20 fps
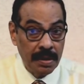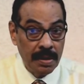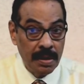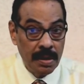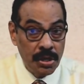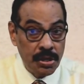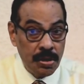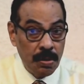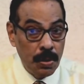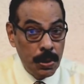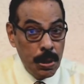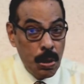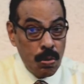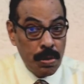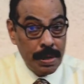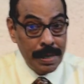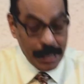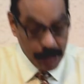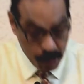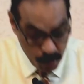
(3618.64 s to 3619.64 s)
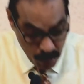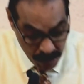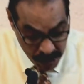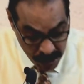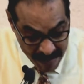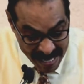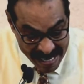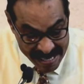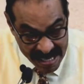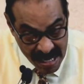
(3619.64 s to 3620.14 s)
So Eucharist, which
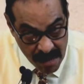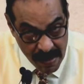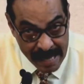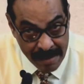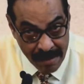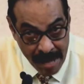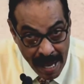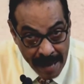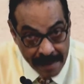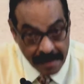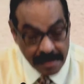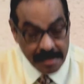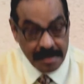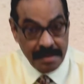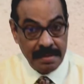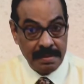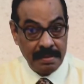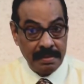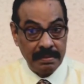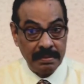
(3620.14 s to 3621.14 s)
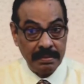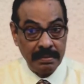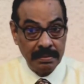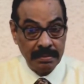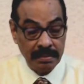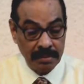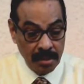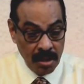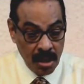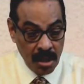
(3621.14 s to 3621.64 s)
means giving thanks.
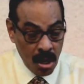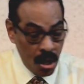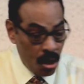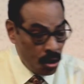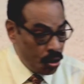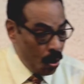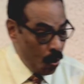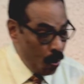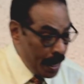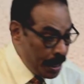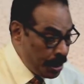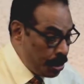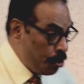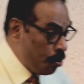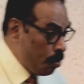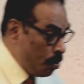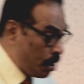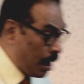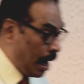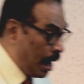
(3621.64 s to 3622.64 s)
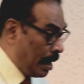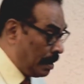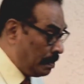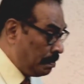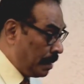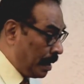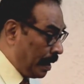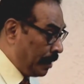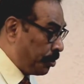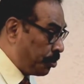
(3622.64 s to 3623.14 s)
So when you
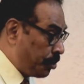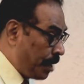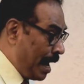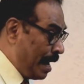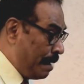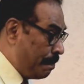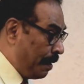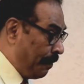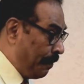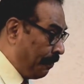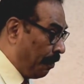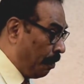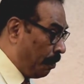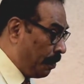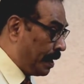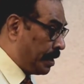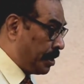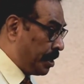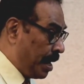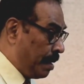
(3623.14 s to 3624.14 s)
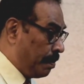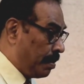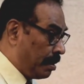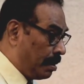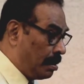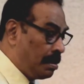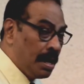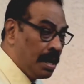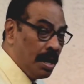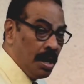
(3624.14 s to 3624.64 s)
come and stand before the
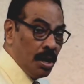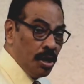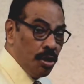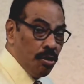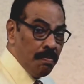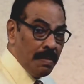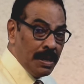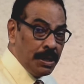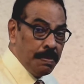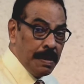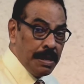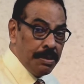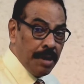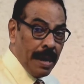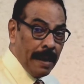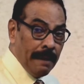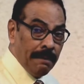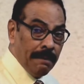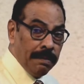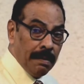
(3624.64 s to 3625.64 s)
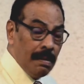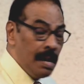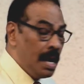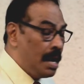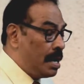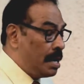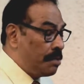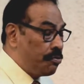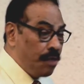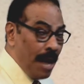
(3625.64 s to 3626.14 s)
table, you must be thankful.
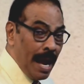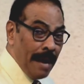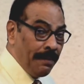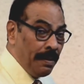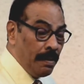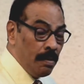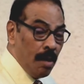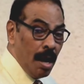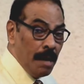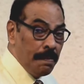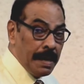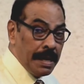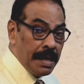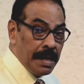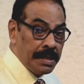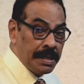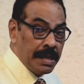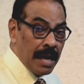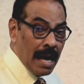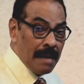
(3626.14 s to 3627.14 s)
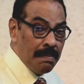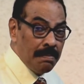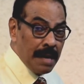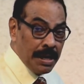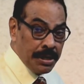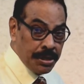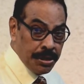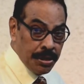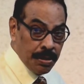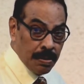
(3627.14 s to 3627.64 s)
Thankful not because God
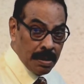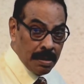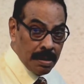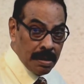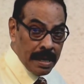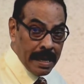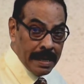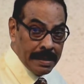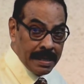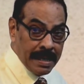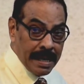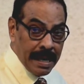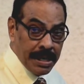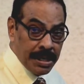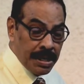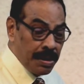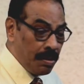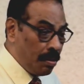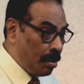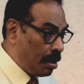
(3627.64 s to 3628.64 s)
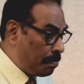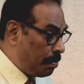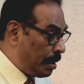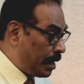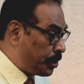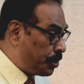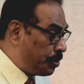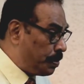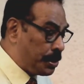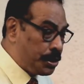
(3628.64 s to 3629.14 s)
blessed your education or
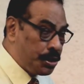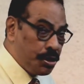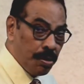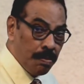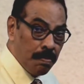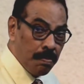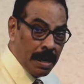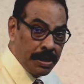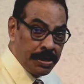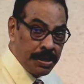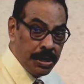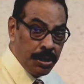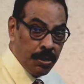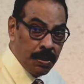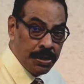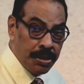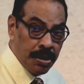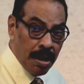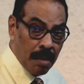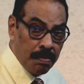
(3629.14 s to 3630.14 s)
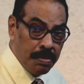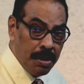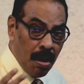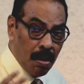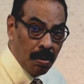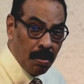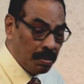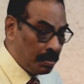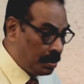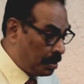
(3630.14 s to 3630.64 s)
blessed in your job.
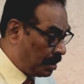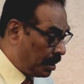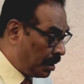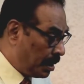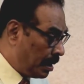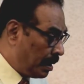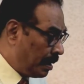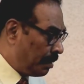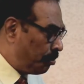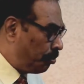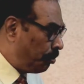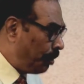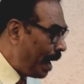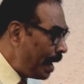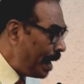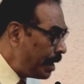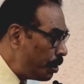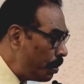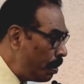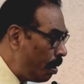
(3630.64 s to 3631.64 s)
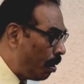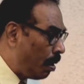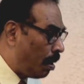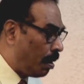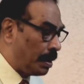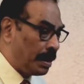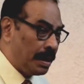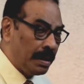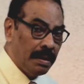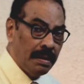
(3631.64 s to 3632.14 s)
No. Thank you,
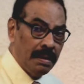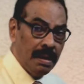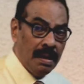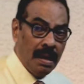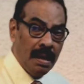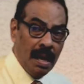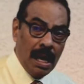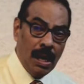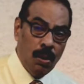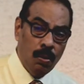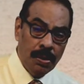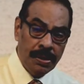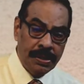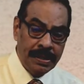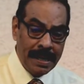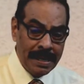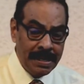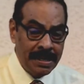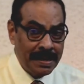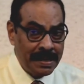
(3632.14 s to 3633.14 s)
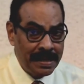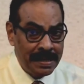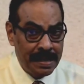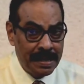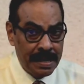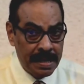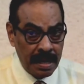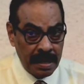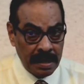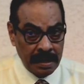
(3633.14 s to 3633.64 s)
Lord. I was such a
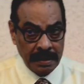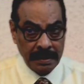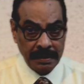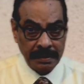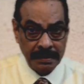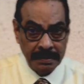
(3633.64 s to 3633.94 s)
sinner.